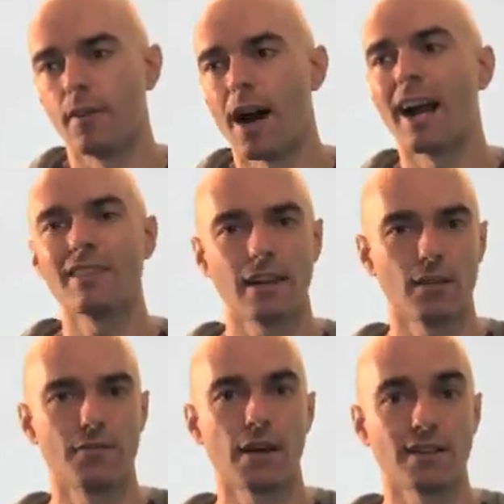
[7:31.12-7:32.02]

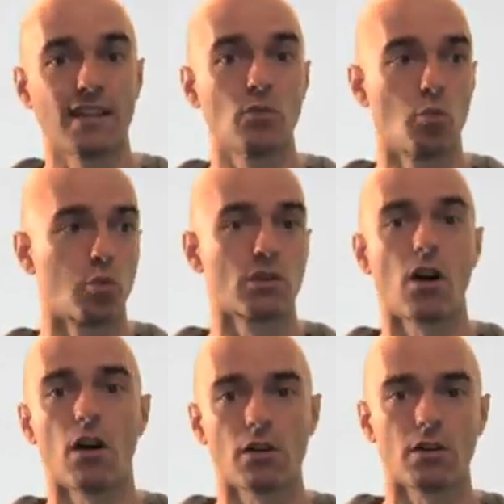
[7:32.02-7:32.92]
highlighting the fact that he would
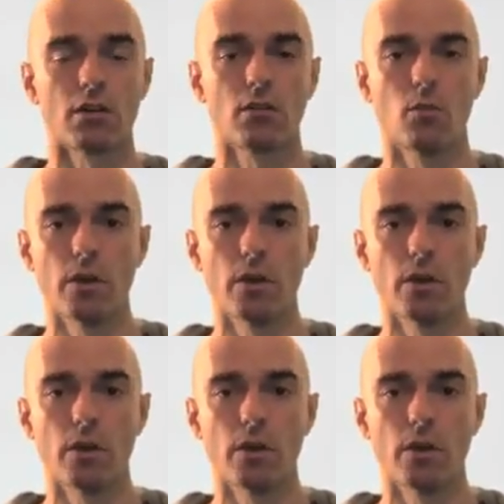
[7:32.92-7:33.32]
work harder